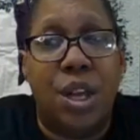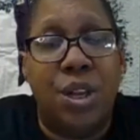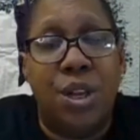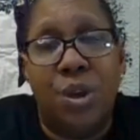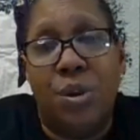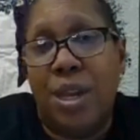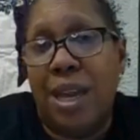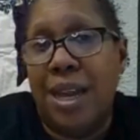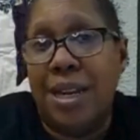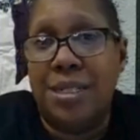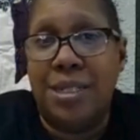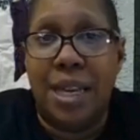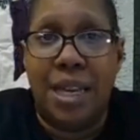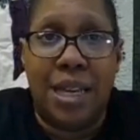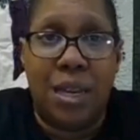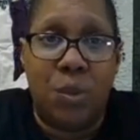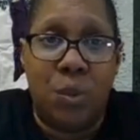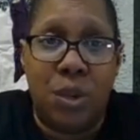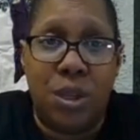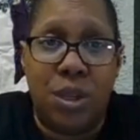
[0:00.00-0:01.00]
You can't take
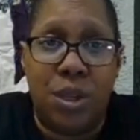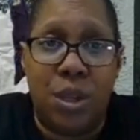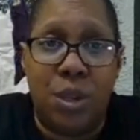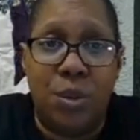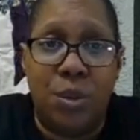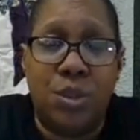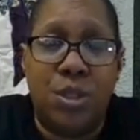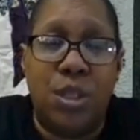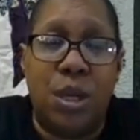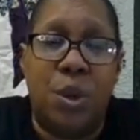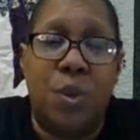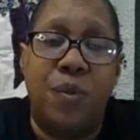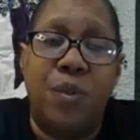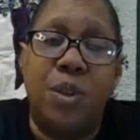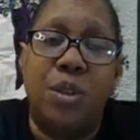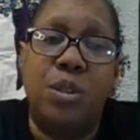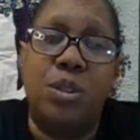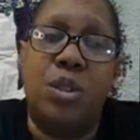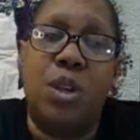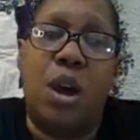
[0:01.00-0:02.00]
it with you. So if
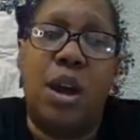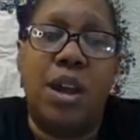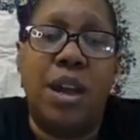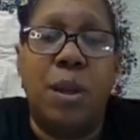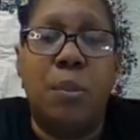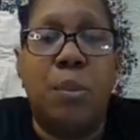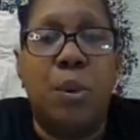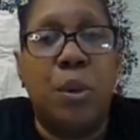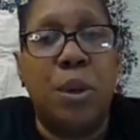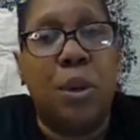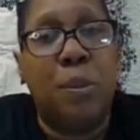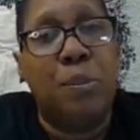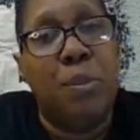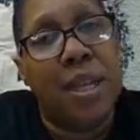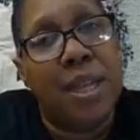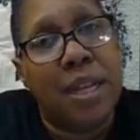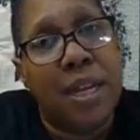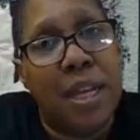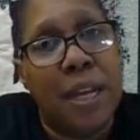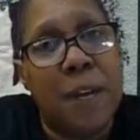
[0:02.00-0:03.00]
you're talking
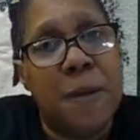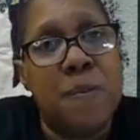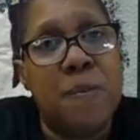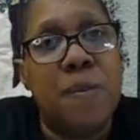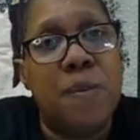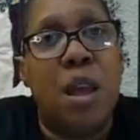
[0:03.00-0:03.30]
portability